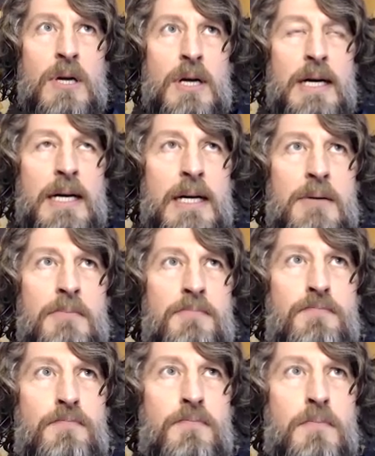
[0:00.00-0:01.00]
um,
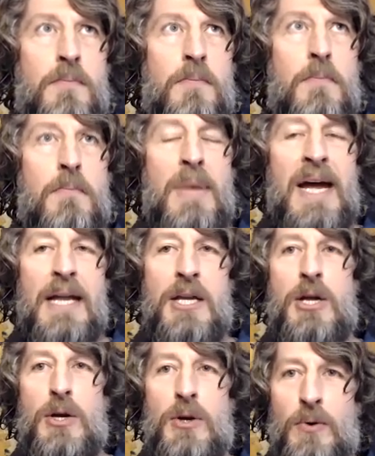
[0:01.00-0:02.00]

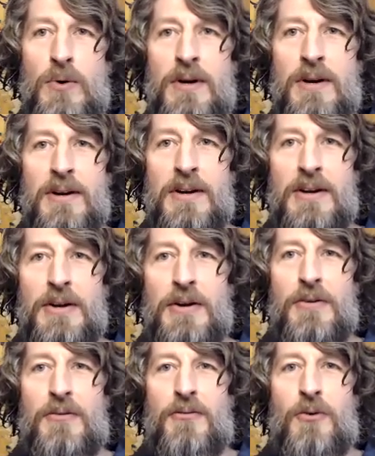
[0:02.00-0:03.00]
menu
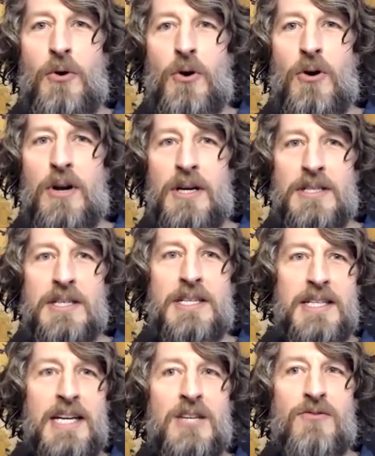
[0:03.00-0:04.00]
for a
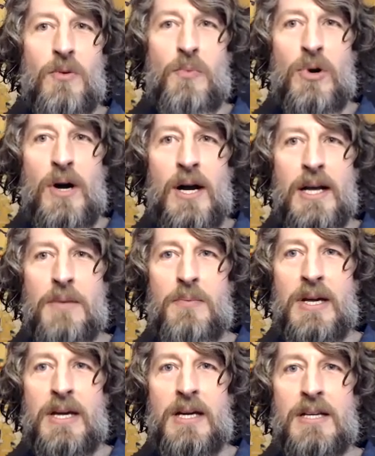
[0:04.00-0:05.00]
successful product,
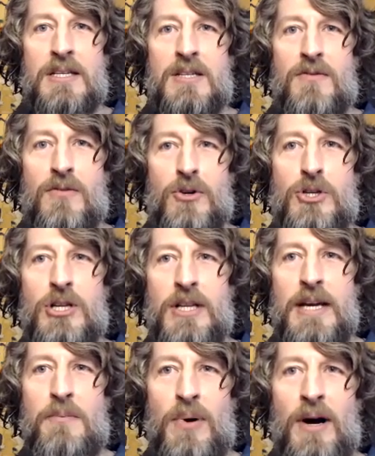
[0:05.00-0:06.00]
because it's
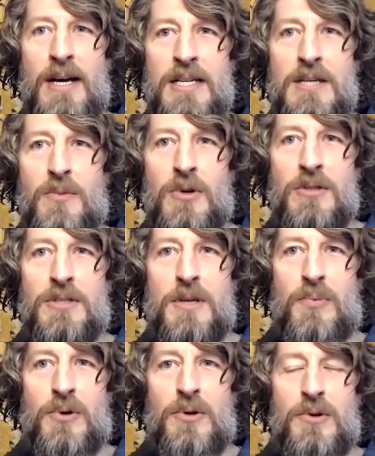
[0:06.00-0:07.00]
virtually impossible to
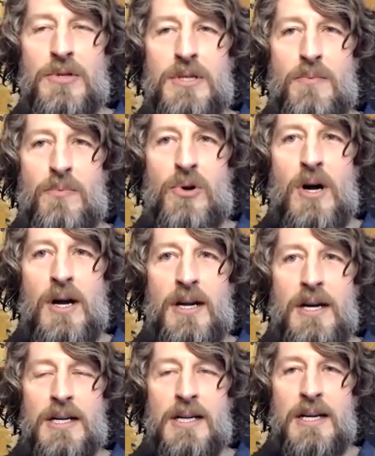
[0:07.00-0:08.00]
produce a
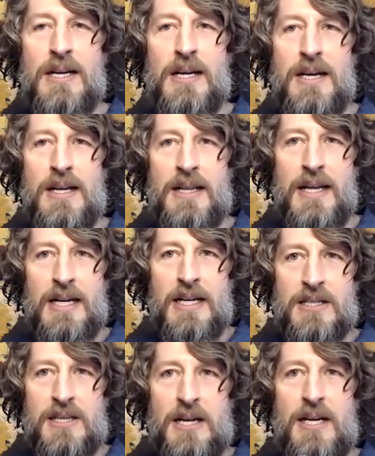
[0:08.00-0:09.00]
product that
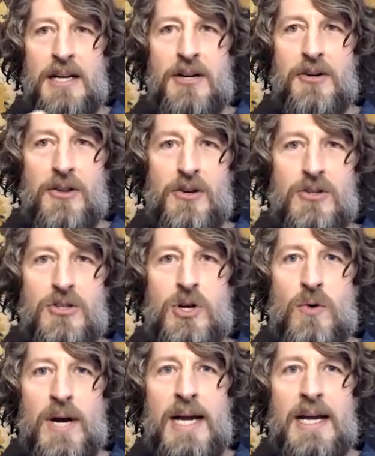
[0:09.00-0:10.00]
is done under those
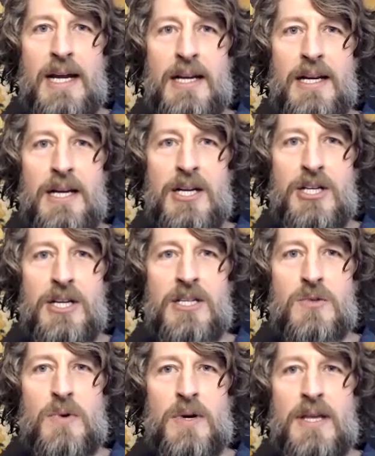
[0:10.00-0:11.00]
great
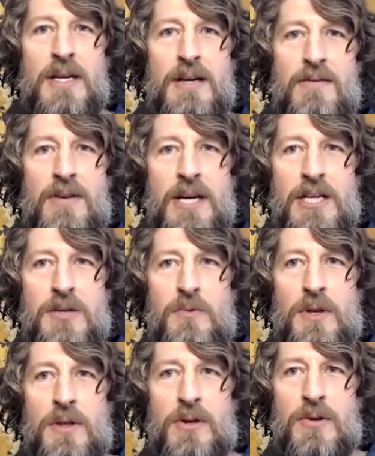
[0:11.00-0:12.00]
conditions with innovation,
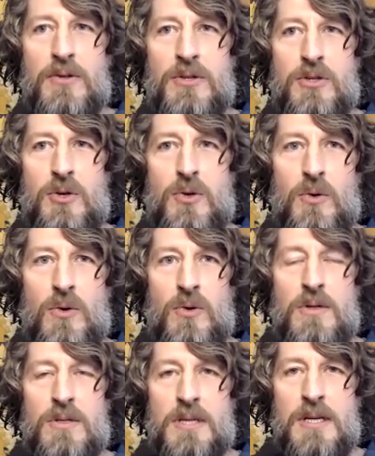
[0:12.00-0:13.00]
with those
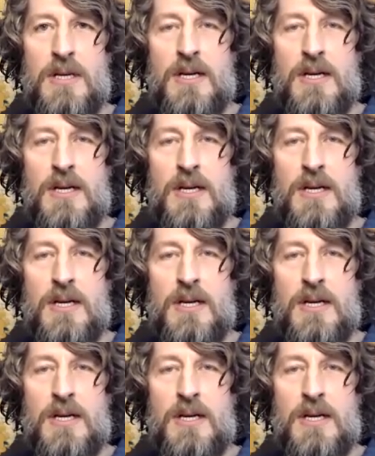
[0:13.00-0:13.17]
tools